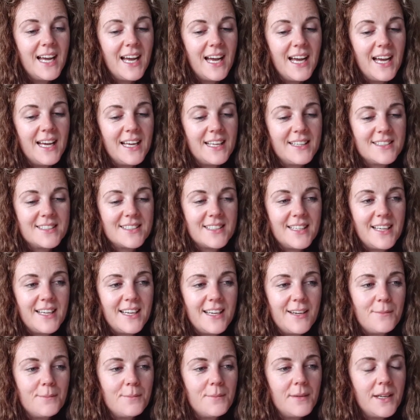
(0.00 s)
and
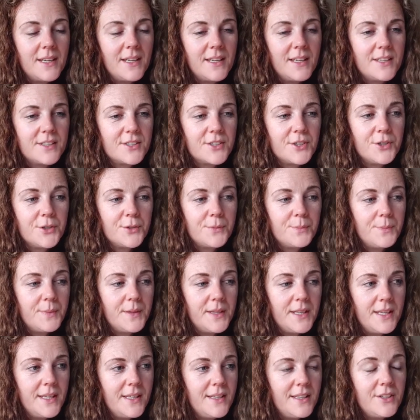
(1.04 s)
it could
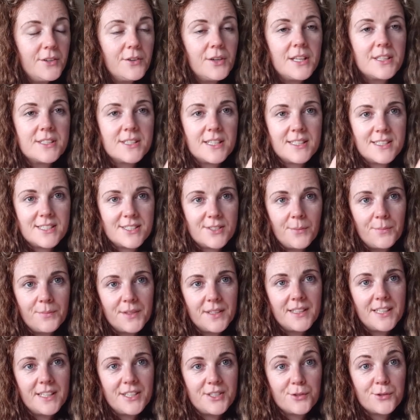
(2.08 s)
be it's
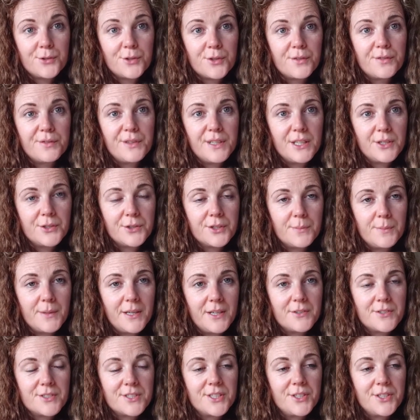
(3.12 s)
something that you're going to feel good about.